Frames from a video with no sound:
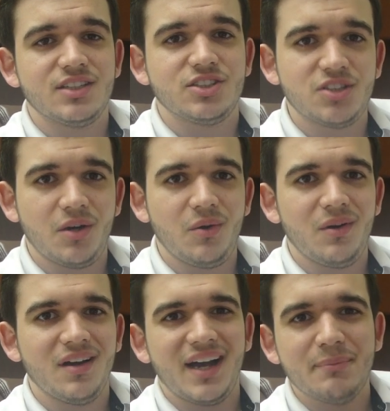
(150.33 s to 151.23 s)
So
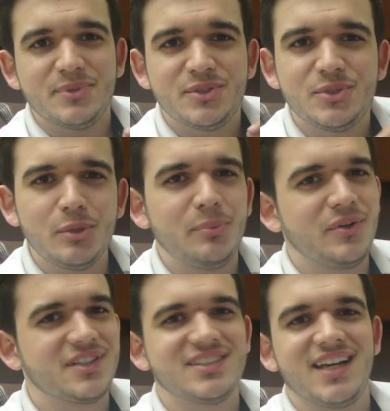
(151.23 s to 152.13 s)
I'm super
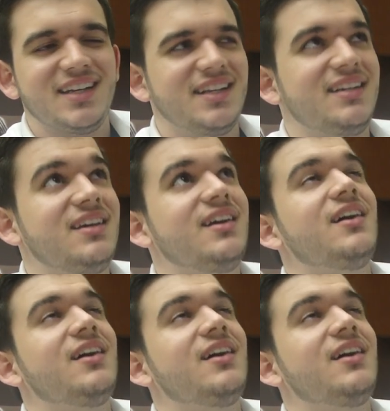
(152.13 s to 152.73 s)
excited.